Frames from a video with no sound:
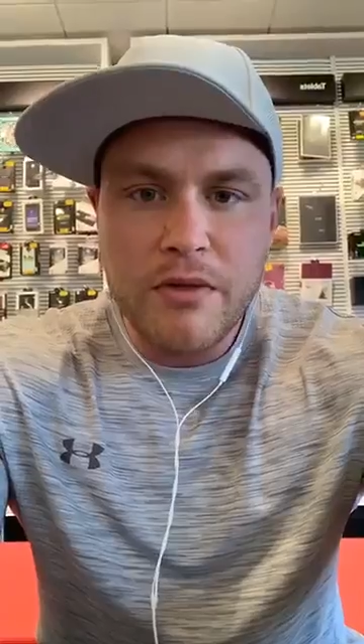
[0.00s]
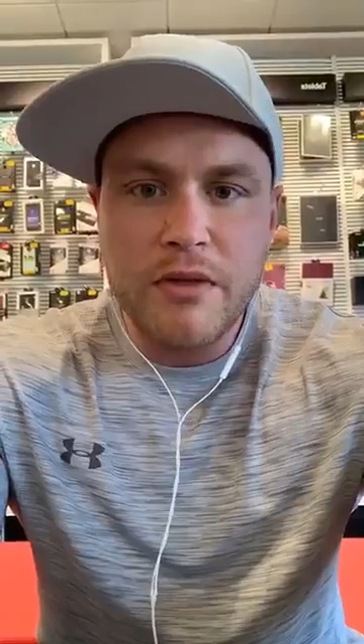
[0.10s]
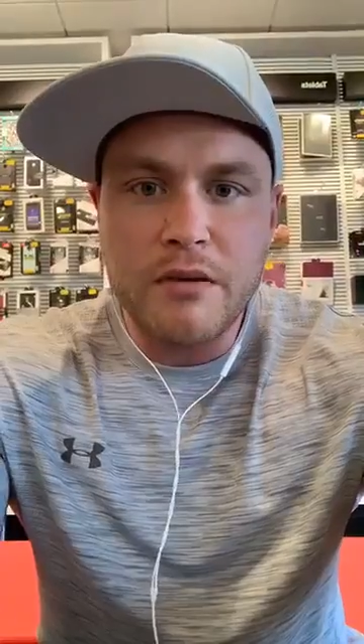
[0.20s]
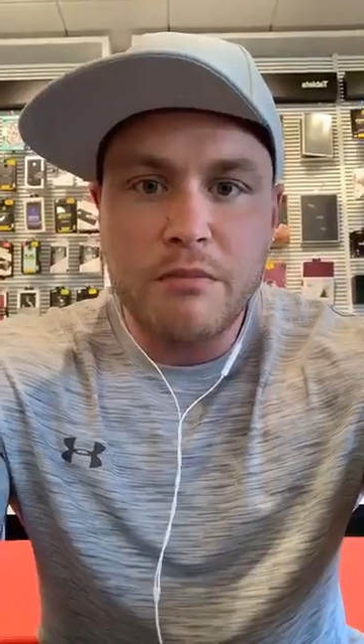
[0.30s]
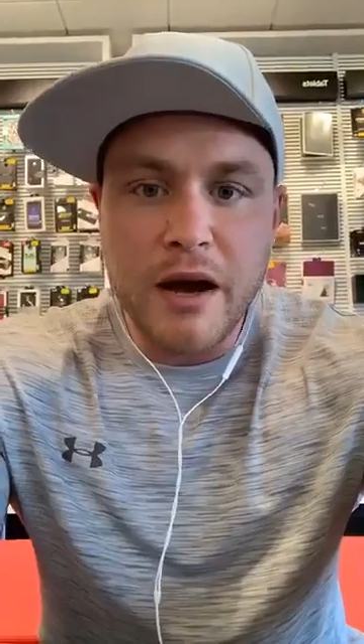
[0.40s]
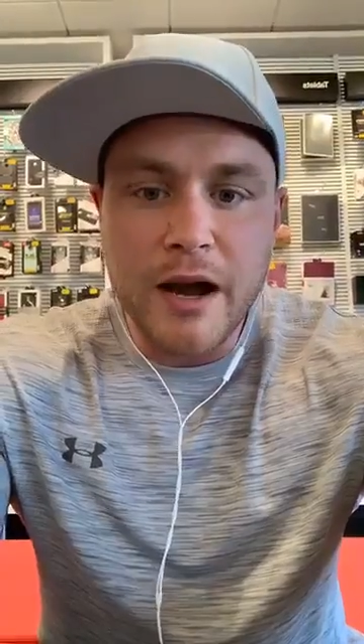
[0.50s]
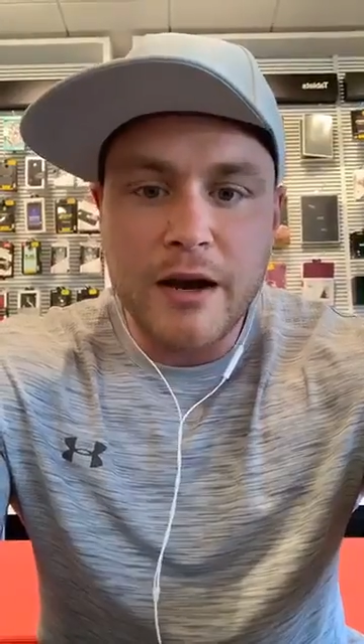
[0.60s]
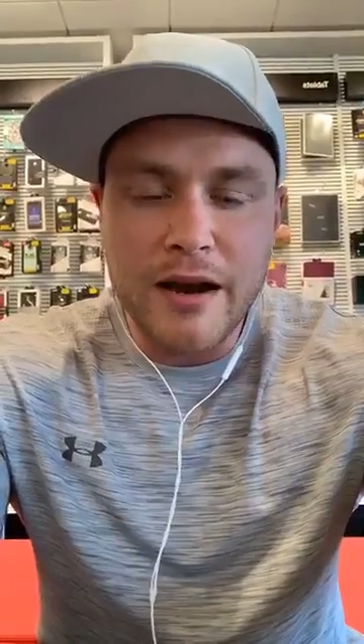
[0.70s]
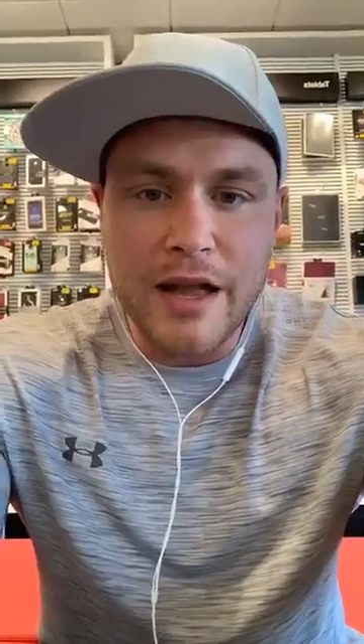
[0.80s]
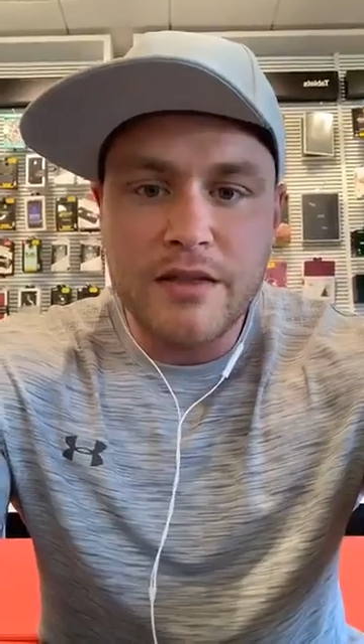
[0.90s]
the buyer
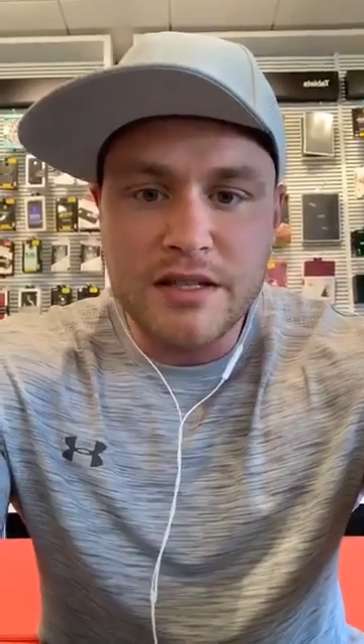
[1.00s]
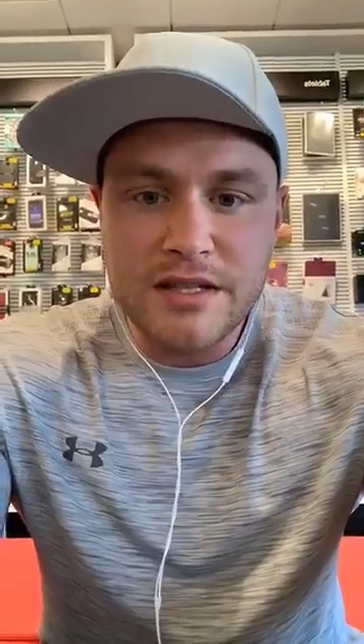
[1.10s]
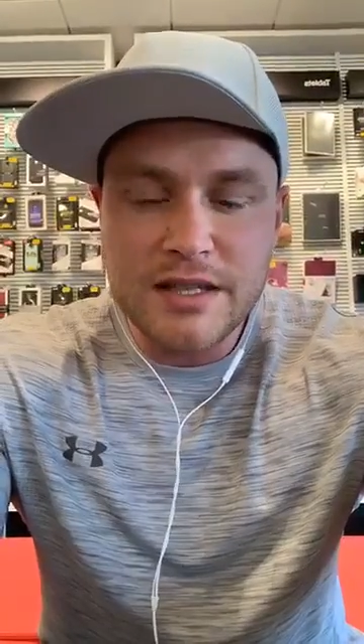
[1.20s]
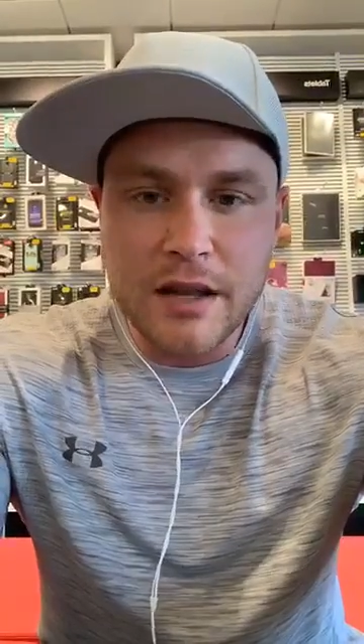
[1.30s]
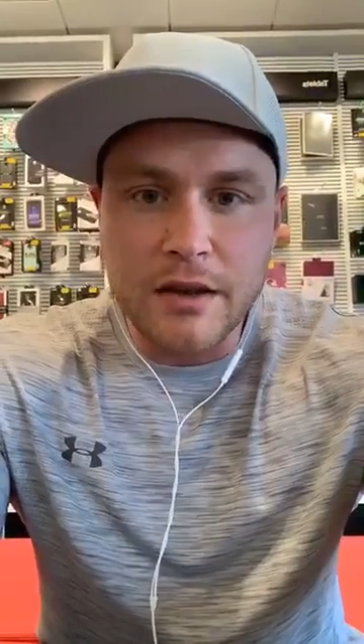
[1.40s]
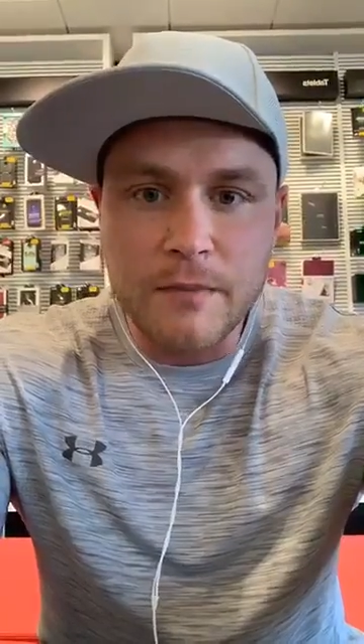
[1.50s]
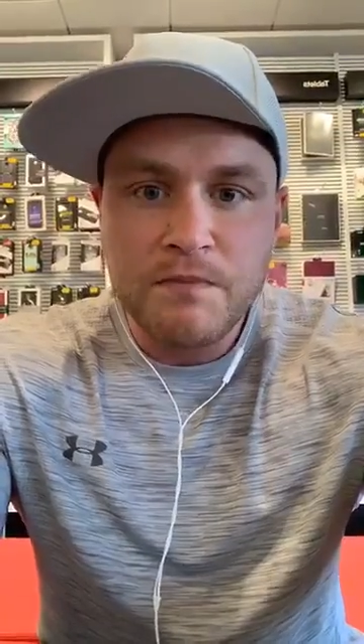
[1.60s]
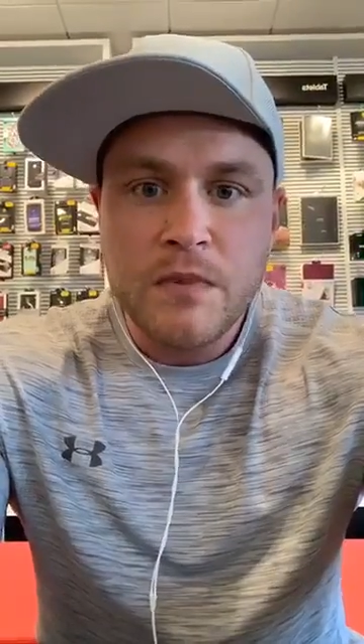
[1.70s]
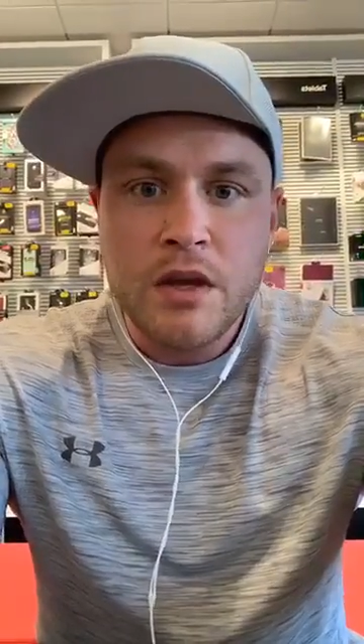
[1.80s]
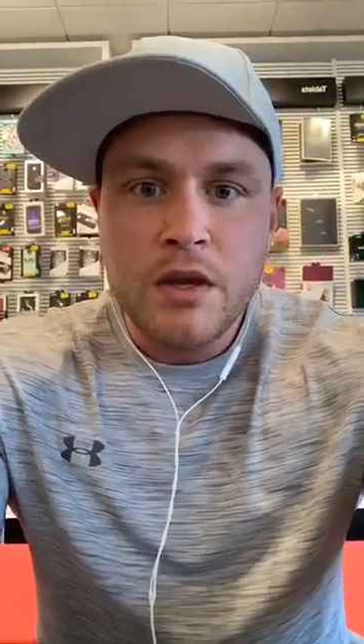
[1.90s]
and the seller,
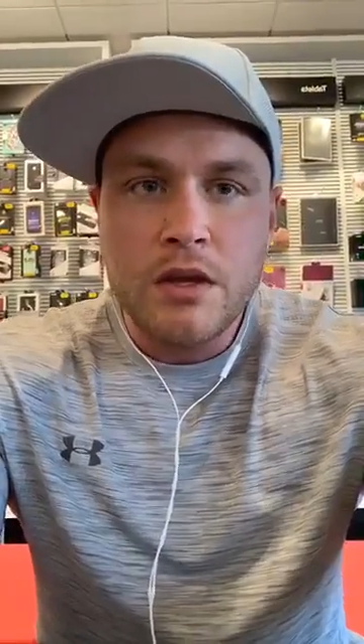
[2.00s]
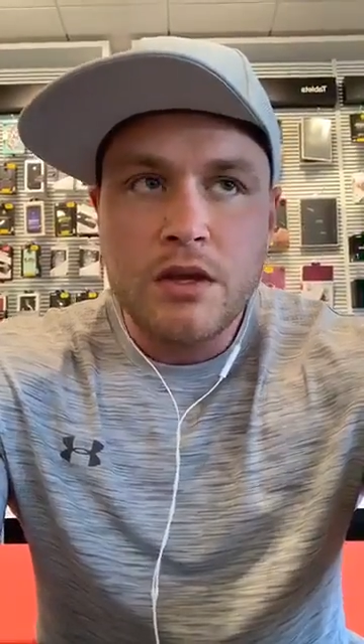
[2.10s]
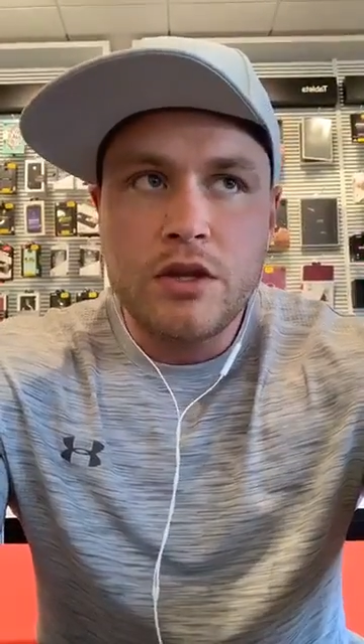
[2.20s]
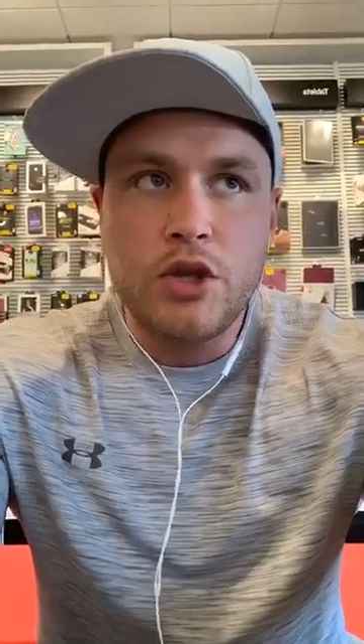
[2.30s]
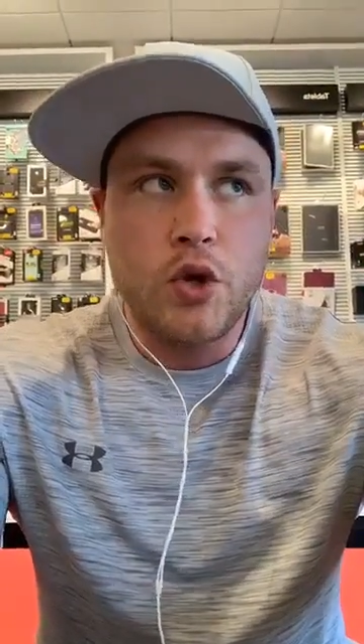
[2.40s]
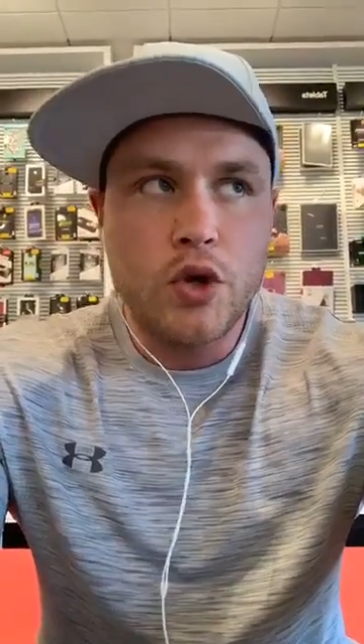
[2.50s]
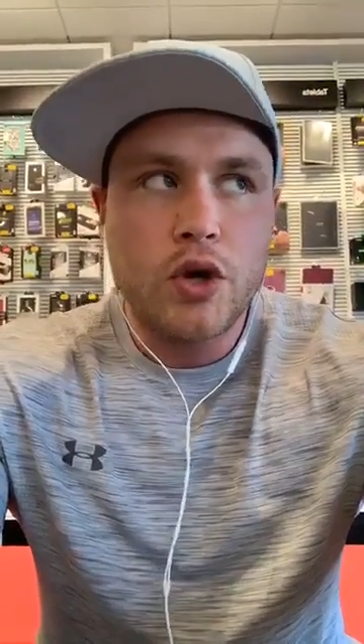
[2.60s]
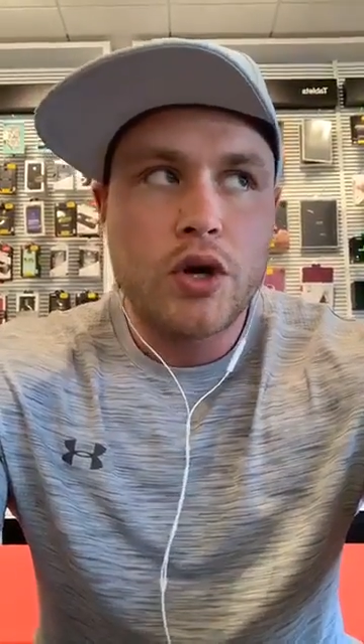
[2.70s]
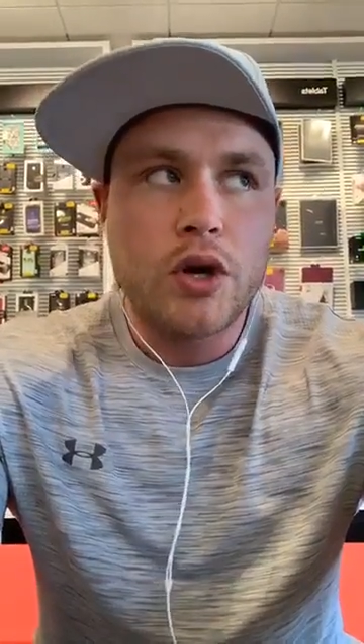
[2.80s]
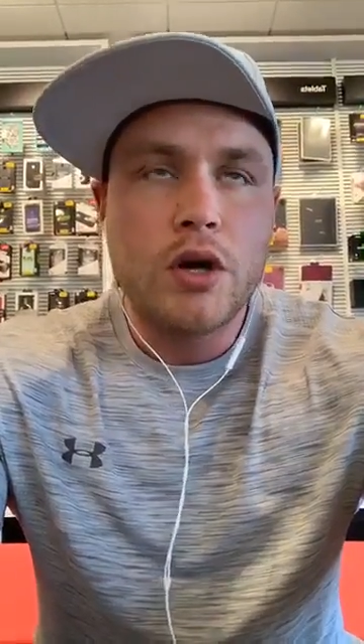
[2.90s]

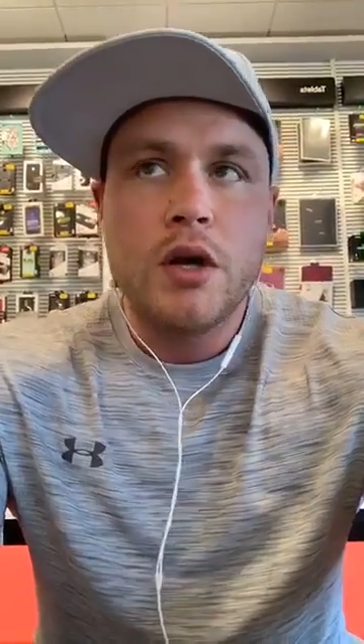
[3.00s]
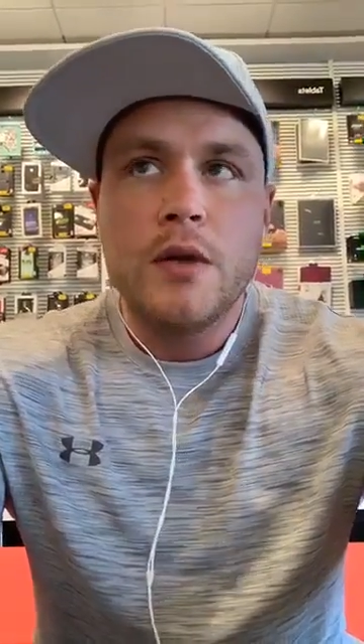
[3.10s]
your